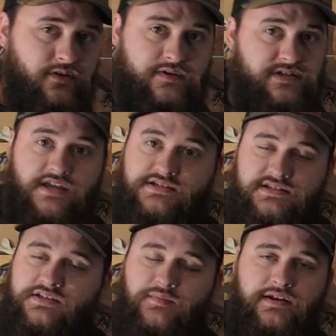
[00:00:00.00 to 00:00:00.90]
do it justice
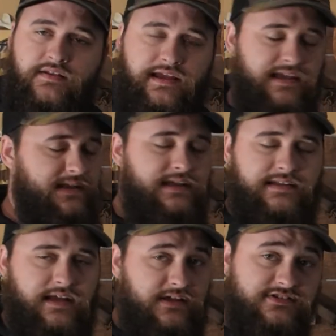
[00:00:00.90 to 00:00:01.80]
compared to like he did,
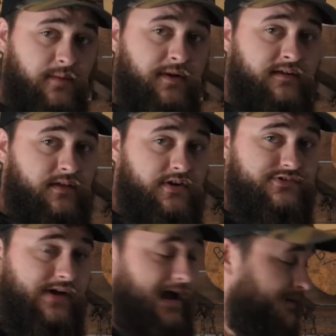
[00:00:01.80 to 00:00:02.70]
so I'm not even going to
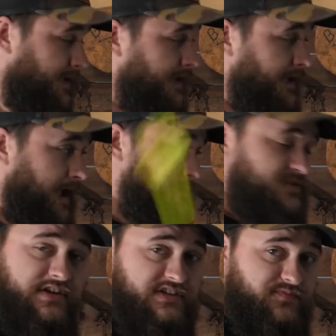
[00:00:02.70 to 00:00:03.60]
try. I'm just
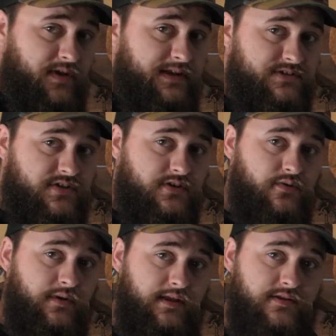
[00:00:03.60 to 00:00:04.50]
going to explain it to you
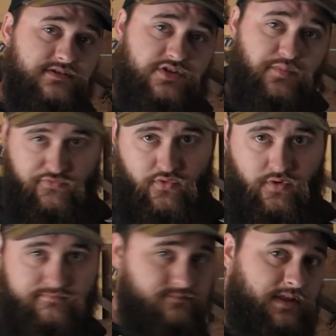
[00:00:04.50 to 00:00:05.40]
in stupid form
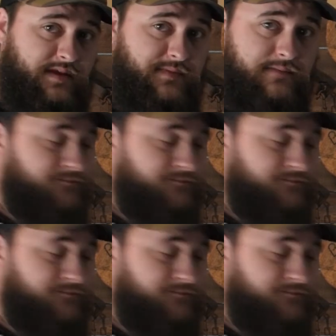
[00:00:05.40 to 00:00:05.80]
like me.